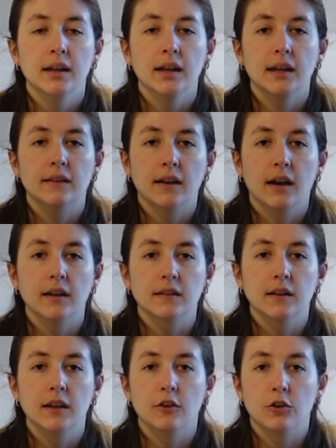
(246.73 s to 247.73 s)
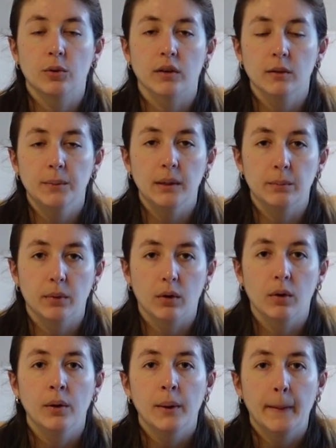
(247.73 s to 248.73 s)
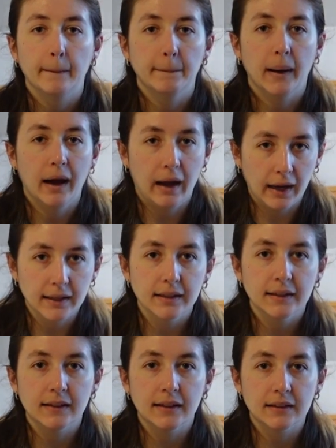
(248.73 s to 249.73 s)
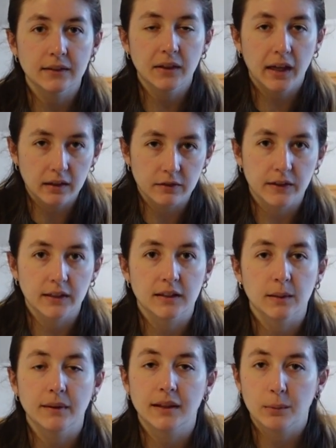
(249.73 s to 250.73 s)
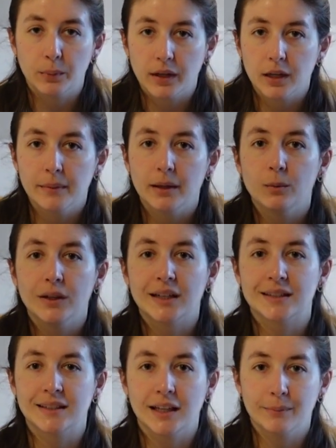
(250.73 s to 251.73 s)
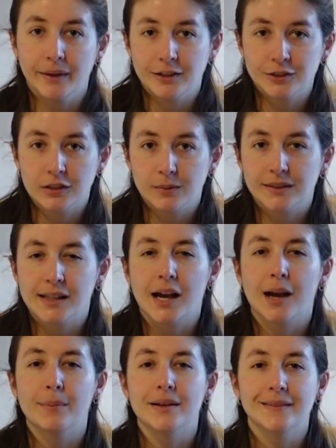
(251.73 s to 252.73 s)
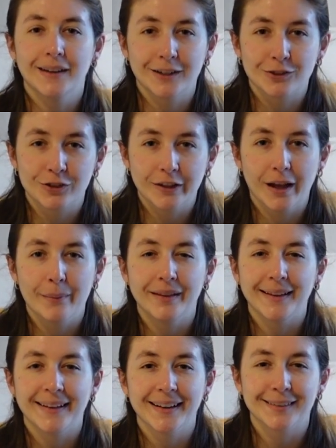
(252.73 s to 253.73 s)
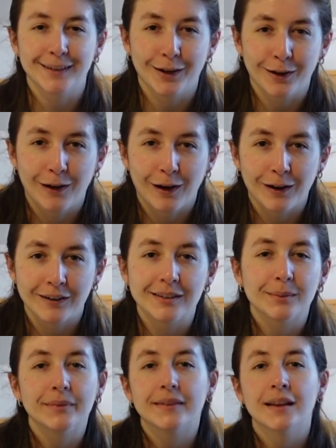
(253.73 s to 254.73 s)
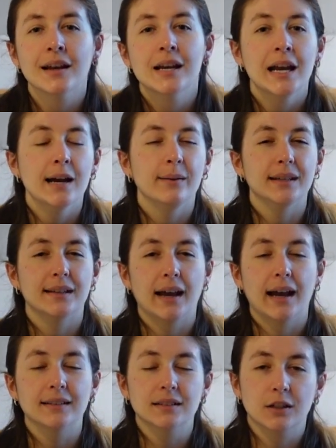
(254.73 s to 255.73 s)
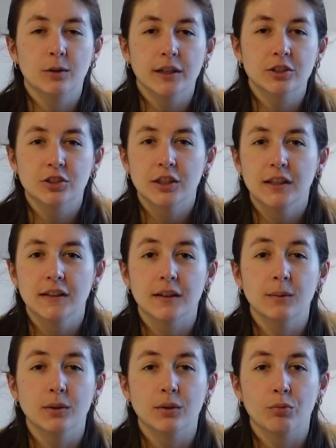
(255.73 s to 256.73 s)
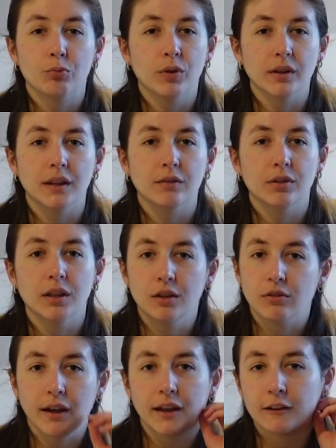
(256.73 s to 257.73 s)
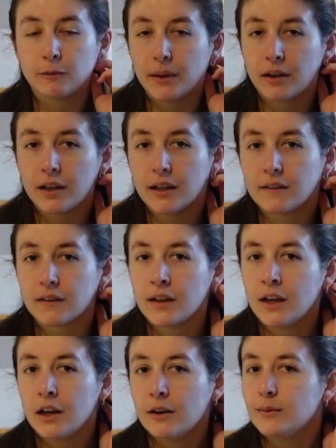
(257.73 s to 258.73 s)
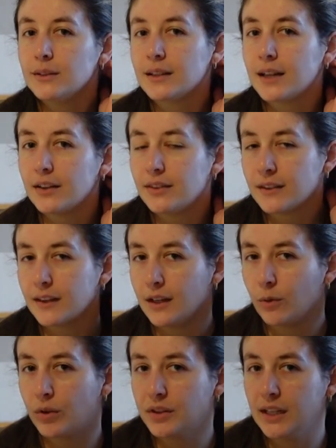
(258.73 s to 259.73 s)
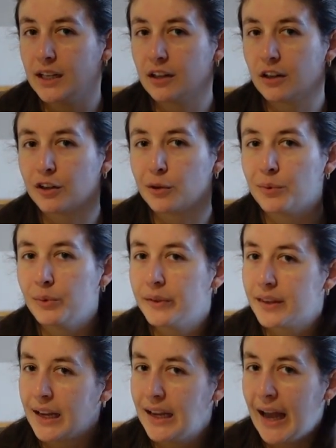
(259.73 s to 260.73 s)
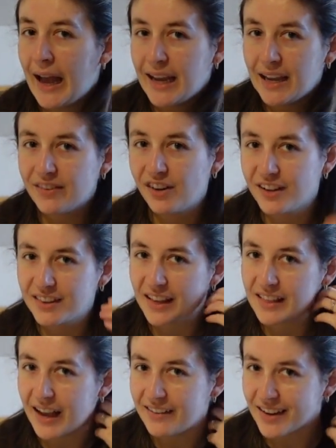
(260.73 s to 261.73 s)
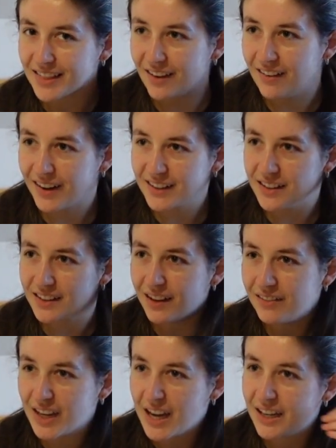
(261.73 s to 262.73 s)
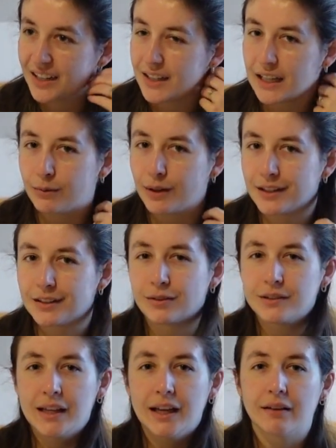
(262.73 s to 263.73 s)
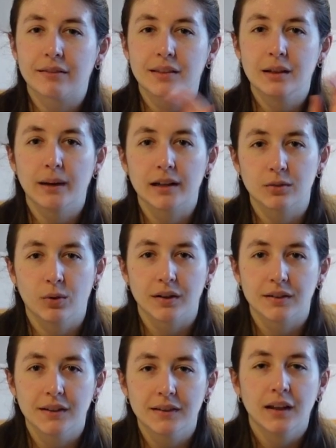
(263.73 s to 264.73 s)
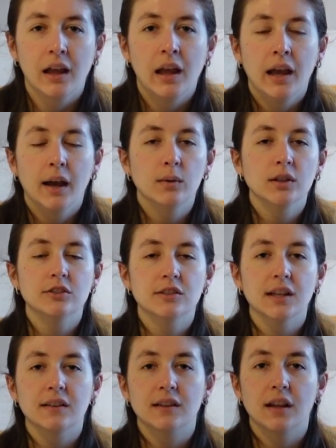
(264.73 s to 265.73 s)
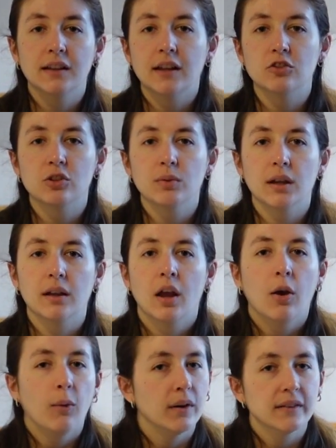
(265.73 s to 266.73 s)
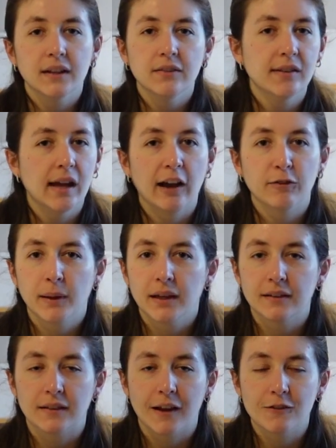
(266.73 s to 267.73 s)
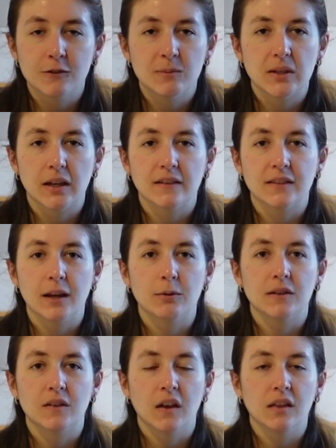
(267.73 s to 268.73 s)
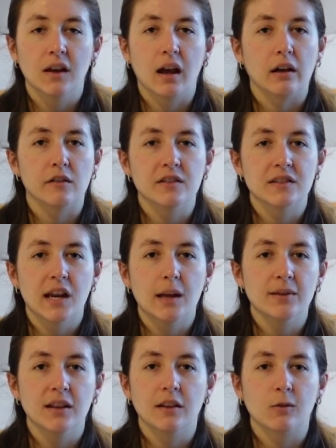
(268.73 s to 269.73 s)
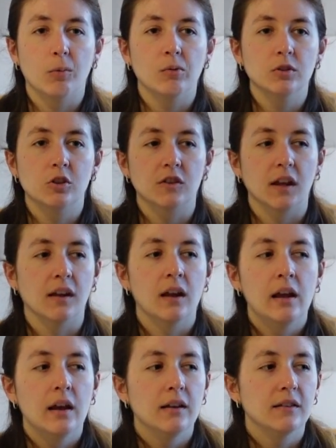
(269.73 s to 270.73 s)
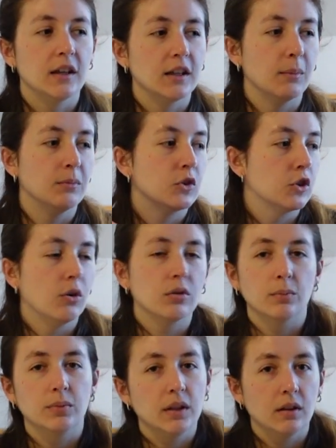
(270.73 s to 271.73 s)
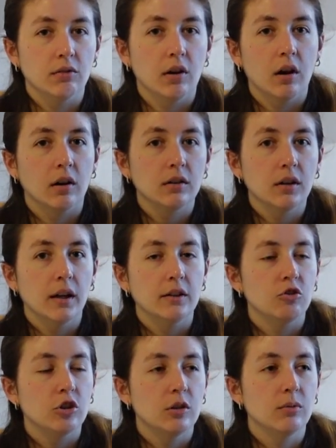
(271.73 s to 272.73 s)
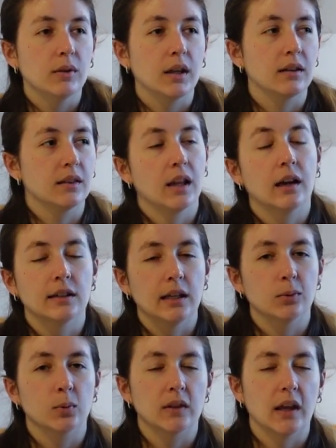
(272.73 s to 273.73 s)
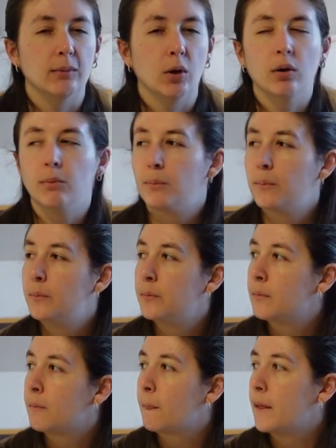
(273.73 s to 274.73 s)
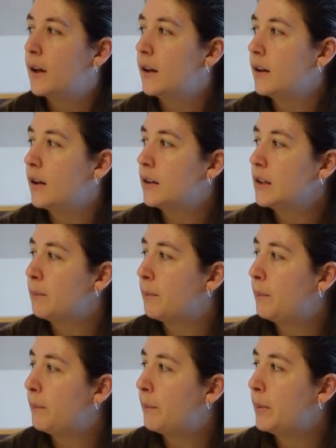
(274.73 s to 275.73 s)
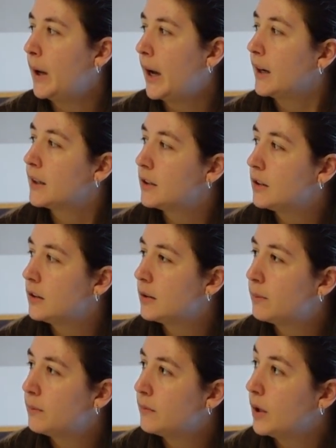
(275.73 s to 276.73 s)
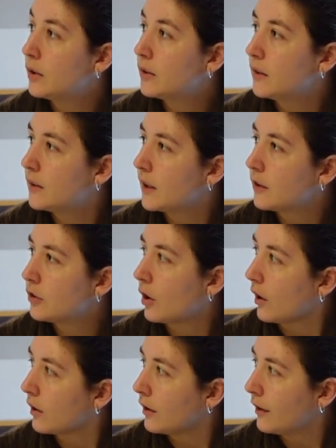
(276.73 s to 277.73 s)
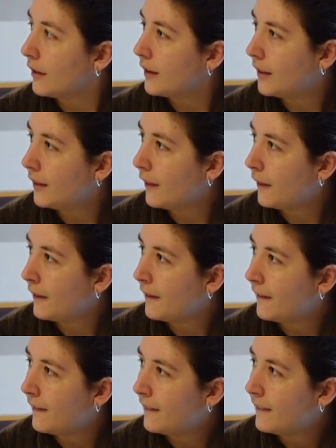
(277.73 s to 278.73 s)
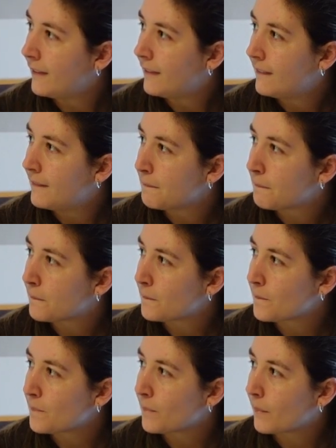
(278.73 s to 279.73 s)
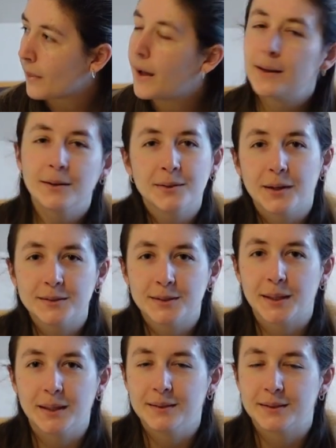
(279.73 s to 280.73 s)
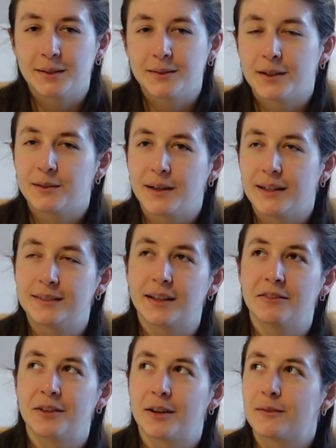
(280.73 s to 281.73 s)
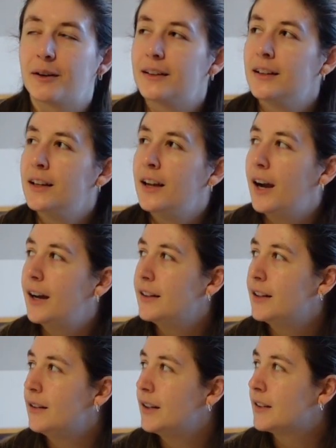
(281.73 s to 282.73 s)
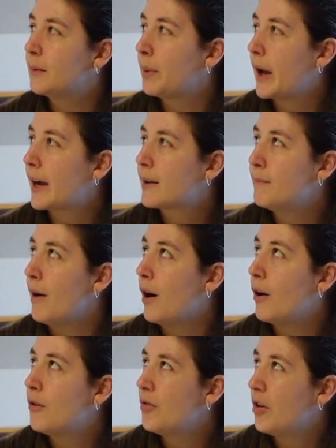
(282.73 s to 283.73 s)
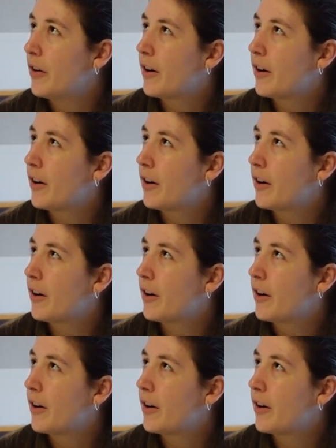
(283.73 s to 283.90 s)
It's us and 2 other people behind the scenes of the elephant exhibit. They bring them in, we get to take pictures with them and touch them, and they kiss our arms, and we get to ask questions, and it was a really, really great experience. We did have this like one lady in our group who was like, I am horses, I rescue horses, oh my god, and like wanted to relate everything back to horses. I want to just like sit, and then she like wasn't even half paying attention because they would say the elephants' names, and this woman was just like saying them so completely wrong, and she like their names were Tango and I think Pack. Is that a dog? Yes. Dogs are allowed in this hotel. I know dogs are allowed in this hotel, but I just haven't heard one. And then, is it Pac Mo?